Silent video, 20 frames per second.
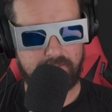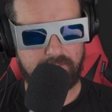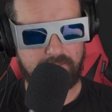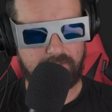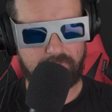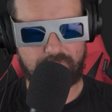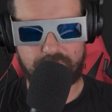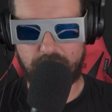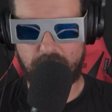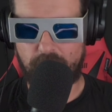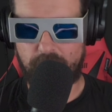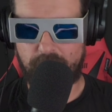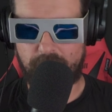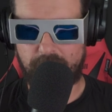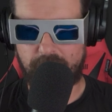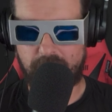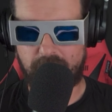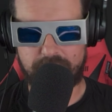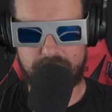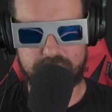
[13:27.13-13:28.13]
and throw it in
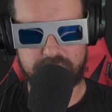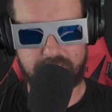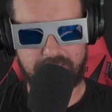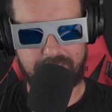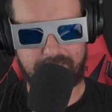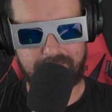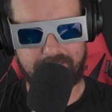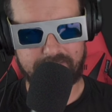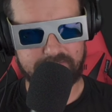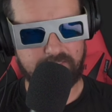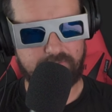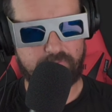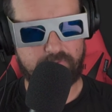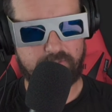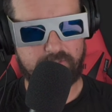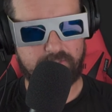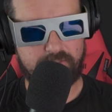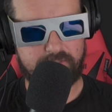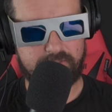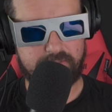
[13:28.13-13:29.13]
the garbage can. Is that
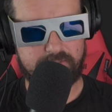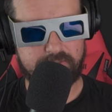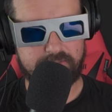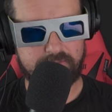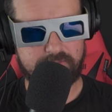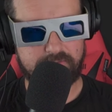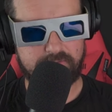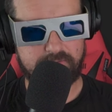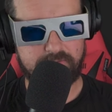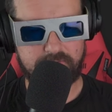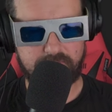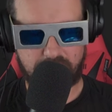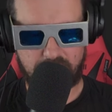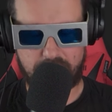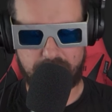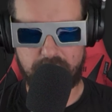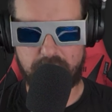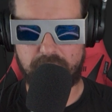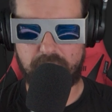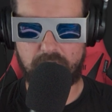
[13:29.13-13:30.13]
what it is?
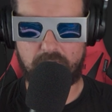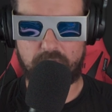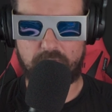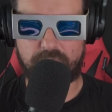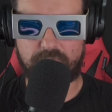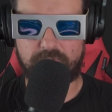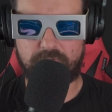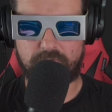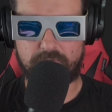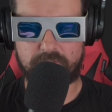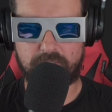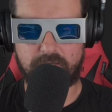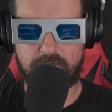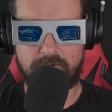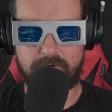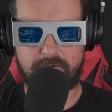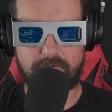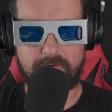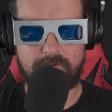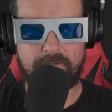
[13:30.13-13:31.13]
Comment below if you don't
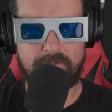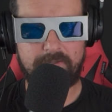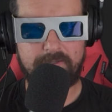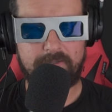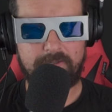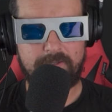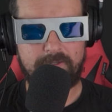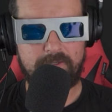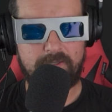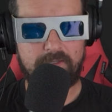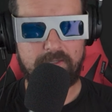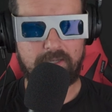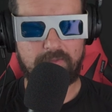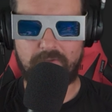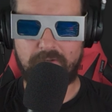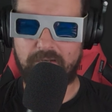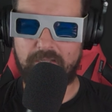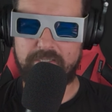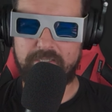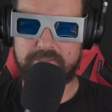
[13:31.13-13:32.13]
care.
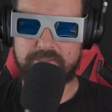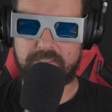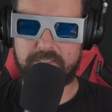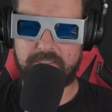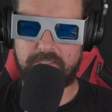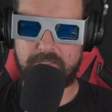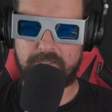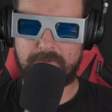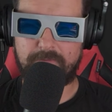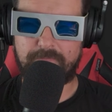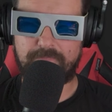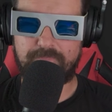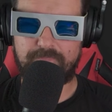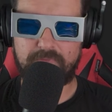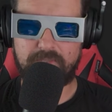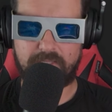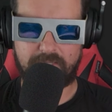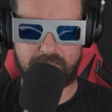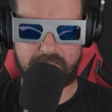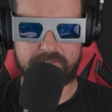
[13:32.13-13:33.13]
And the last thing,
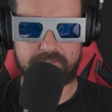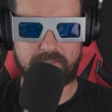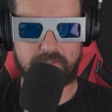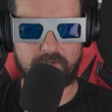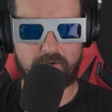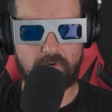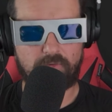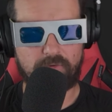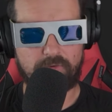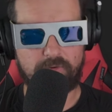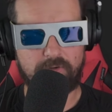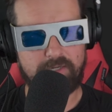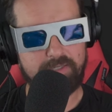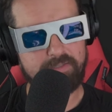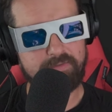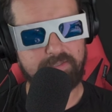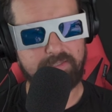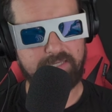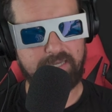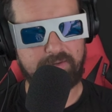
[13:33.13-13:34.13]
like I did earlier, I
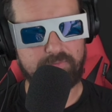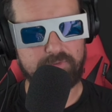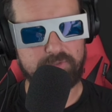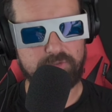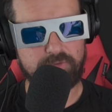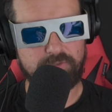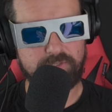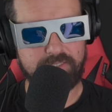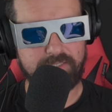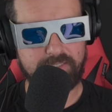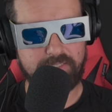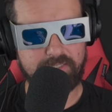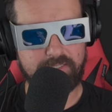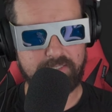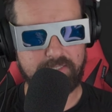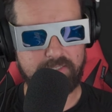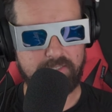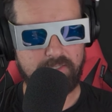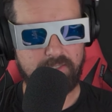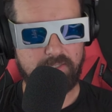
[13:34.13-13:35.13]
didn't think I would do it
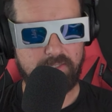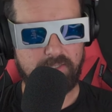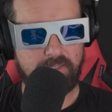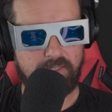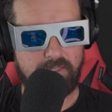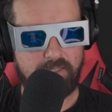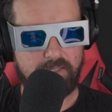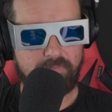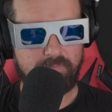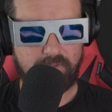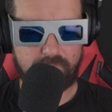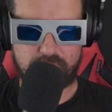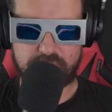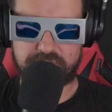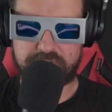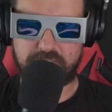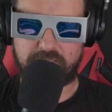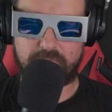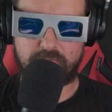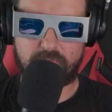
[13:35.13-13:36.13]
again, but I'm going
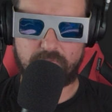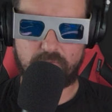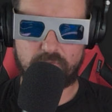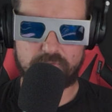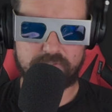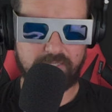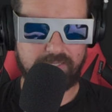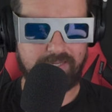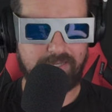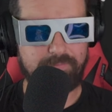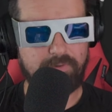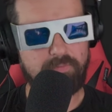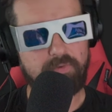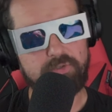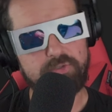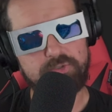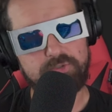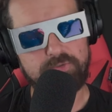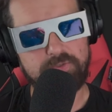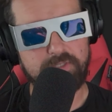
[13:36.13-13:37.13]
to say it one more time. I'm
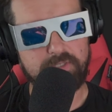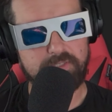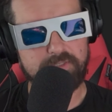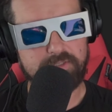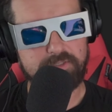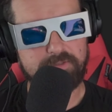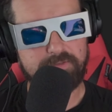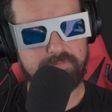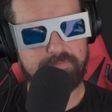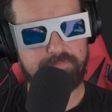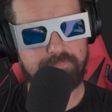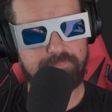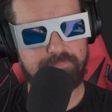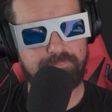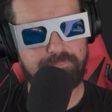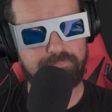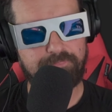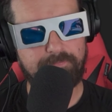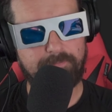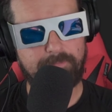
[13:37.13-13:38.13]
going to do this.
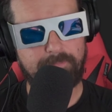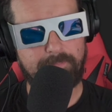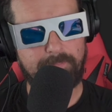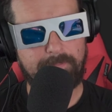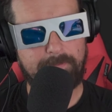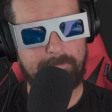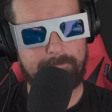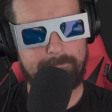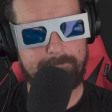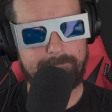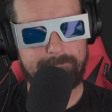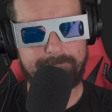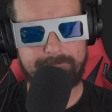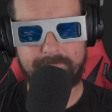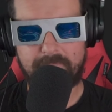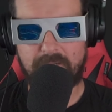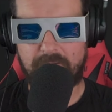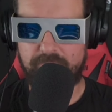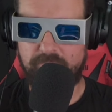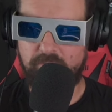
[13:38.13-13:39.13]

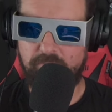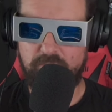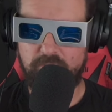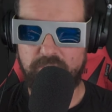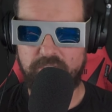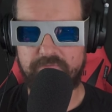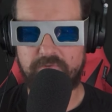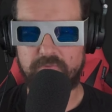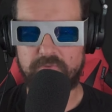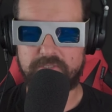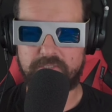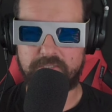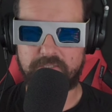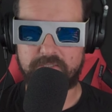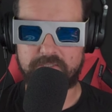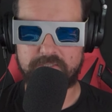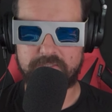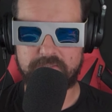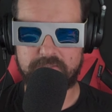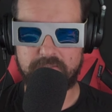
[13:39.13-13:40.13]
I'm, I'm gonna leave you with
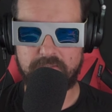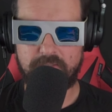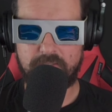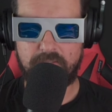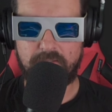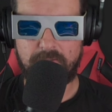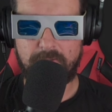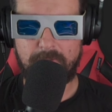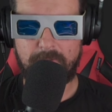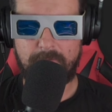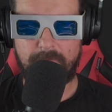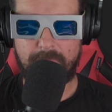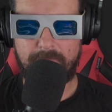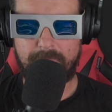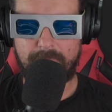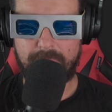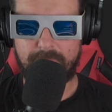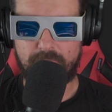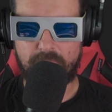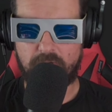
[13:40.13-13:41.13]
this.
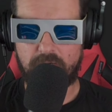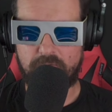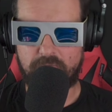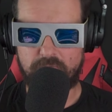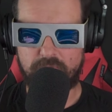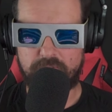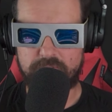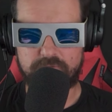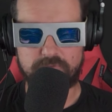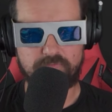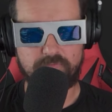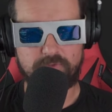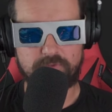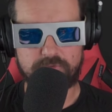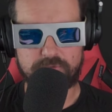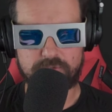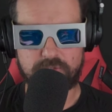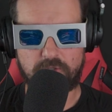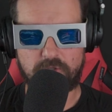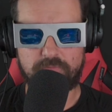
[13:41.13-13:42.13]
Brian Reese with
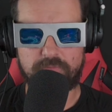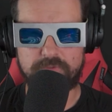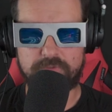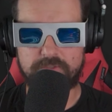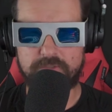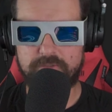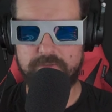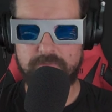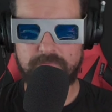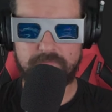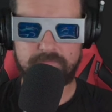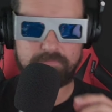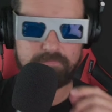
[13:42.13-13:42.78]
Visual Disturbance.